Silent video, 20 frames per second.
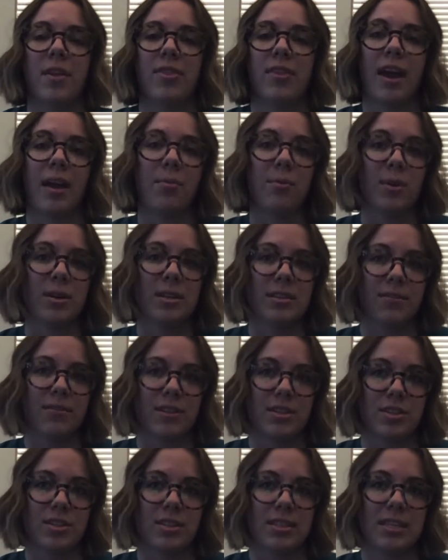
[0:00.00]
thyroid
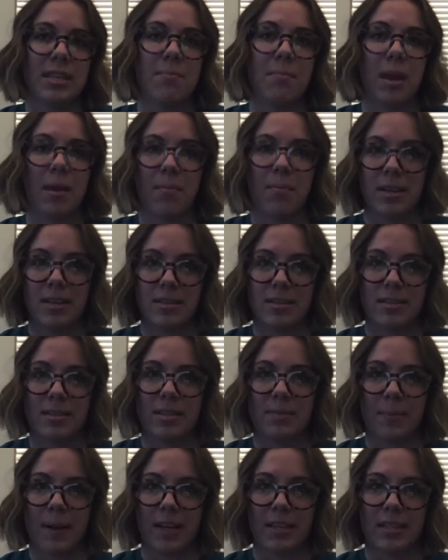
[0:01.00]
deficiency may be
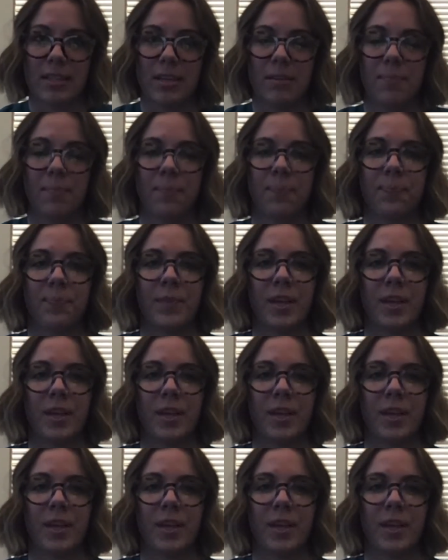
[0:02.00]
suspected.